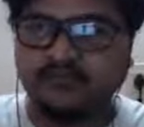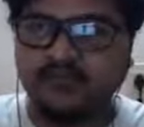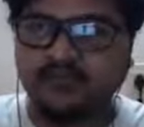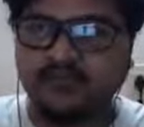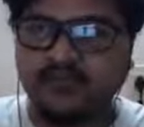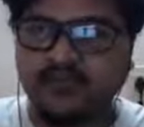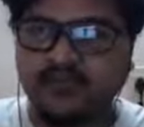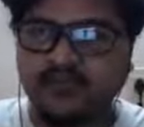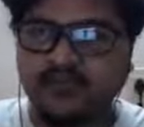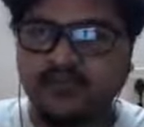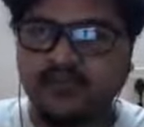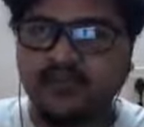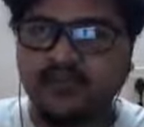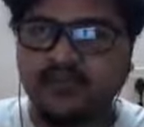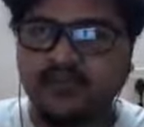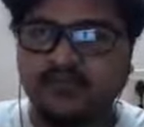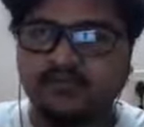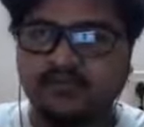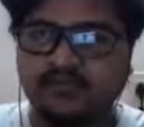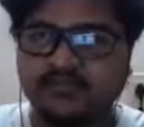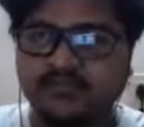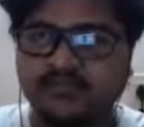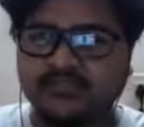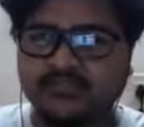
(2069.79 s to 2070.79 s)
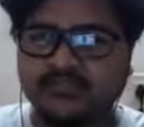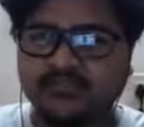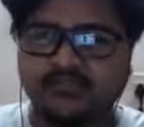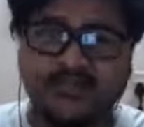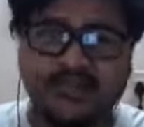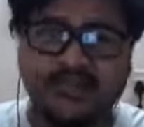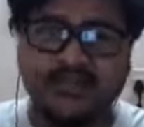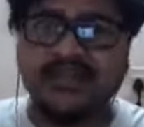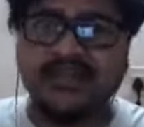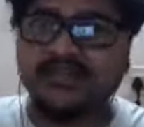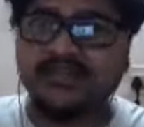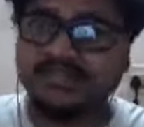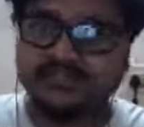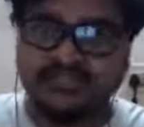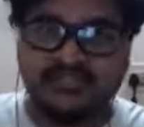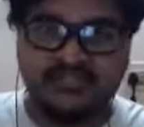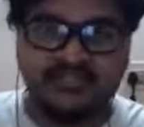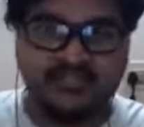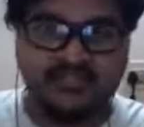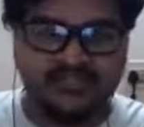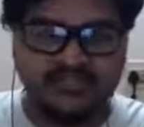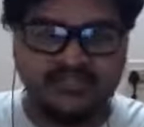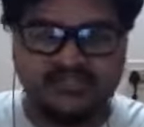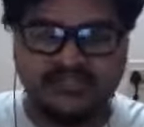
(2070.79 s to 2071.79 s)
how do I say, male engineers,
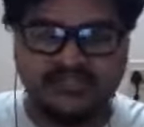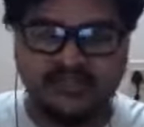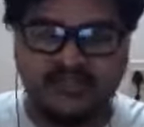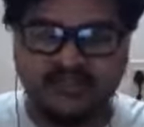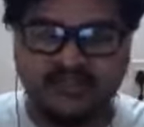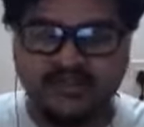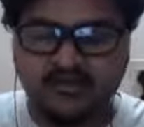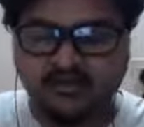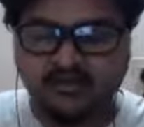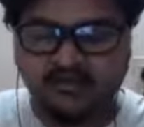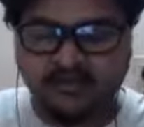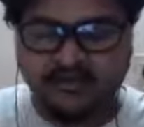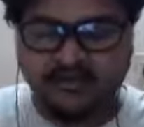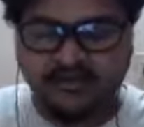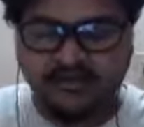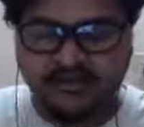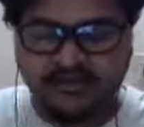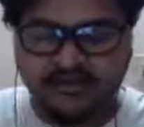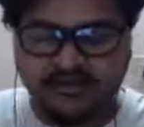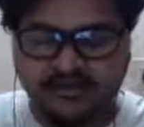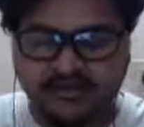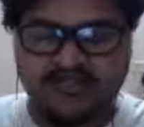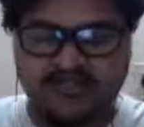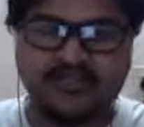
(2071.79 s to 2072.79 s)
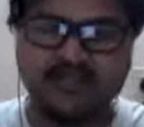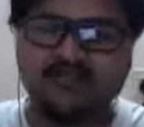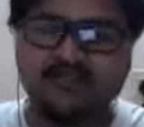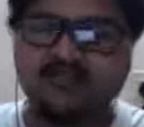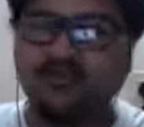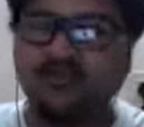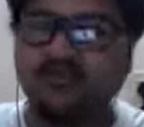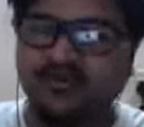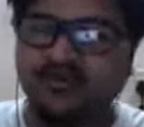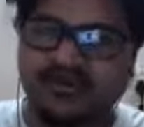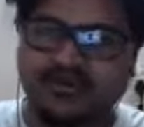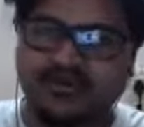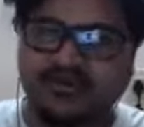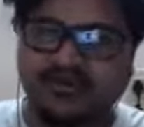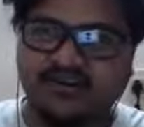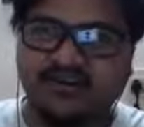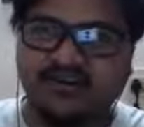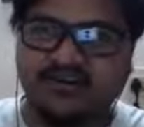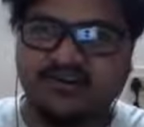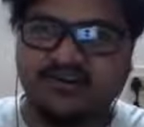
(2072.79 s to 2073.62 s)
or we've seen more